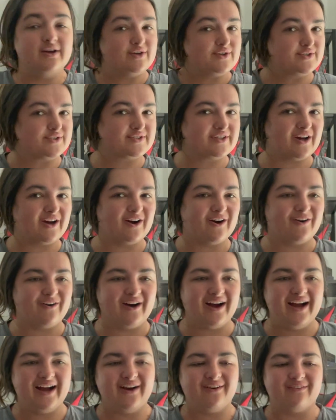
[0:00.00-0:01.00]
So
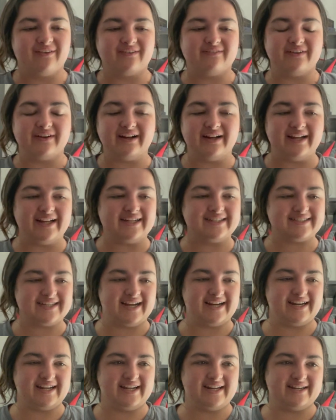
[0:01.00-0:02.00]
we're very
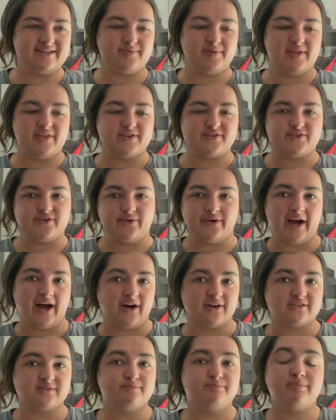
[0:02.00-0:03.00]
excited to be in this new
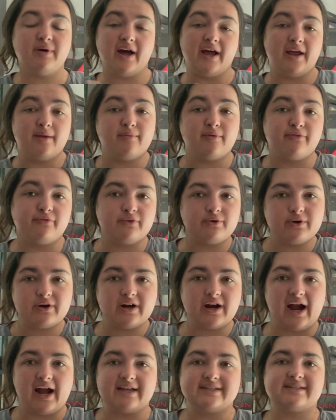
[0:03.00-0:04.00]
house. But
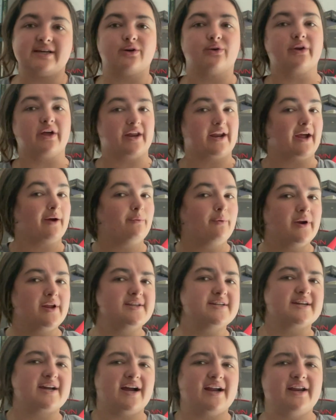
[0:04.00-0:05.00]
before I settled in, I wanted
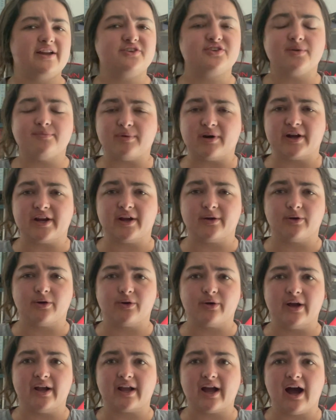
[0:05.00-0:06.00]
to kind of jump on here real
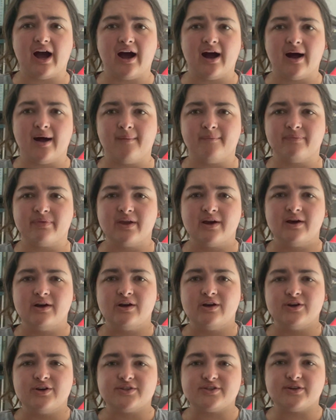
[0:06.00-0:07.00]
quick.
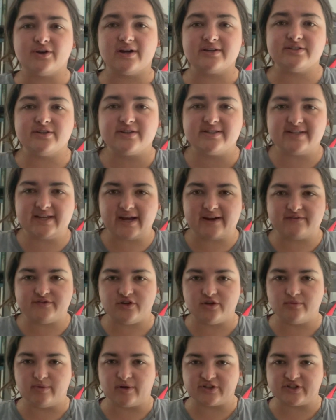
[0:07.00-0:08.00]
So as you see, I have
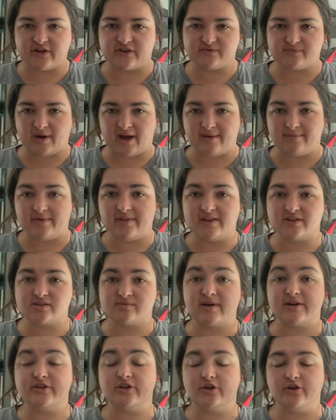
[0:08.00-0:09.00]
two bookshelves behind me. These are
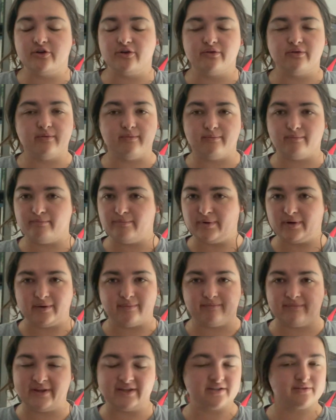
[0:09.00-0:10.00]
my two
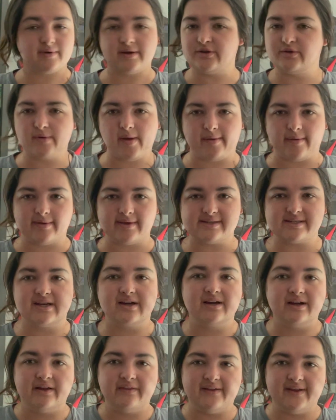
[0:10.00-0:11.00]
babies.
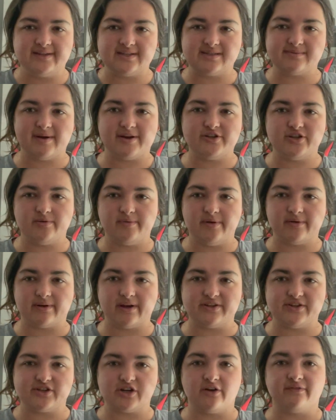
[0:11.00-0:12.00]
This is my to be
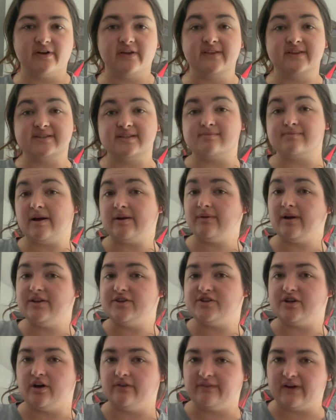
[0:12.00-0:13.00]
read shelf and this is my red
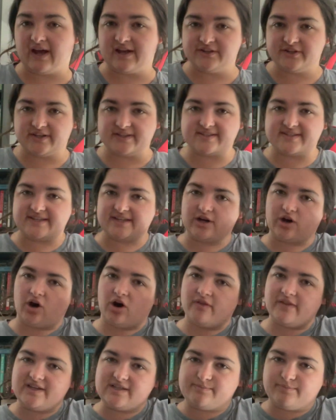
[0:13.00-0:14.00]
shelf. As you can see,
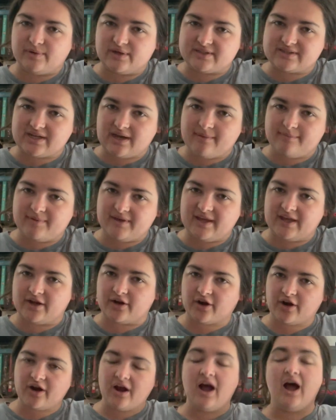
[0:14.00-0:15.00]
all these books up
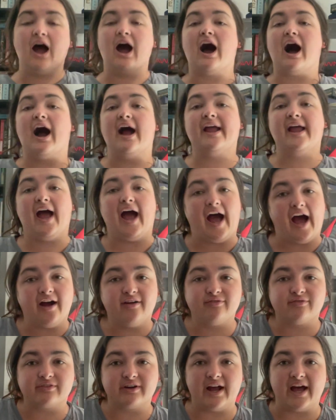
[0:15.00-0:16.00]
here I
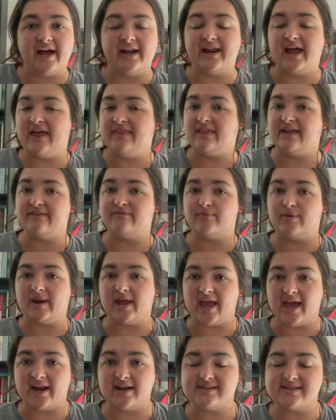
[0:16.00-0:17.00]
have read and they've been
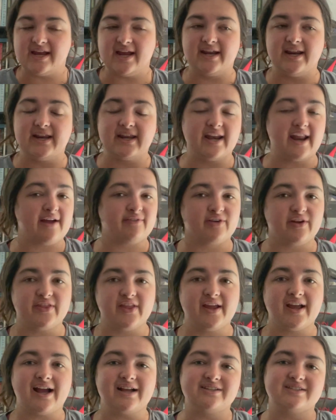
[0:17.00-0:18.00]
annotated and
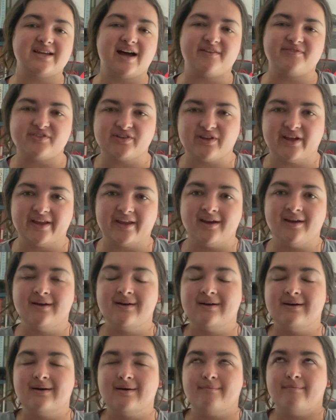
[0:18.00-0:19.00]
everything. I just have to like
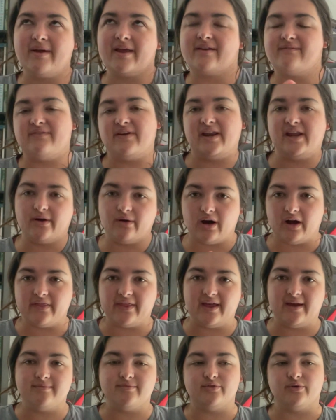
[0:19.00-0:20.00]
make a video on
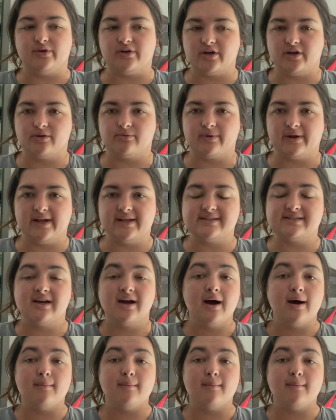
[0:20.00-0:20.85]
them, do a Goodreads.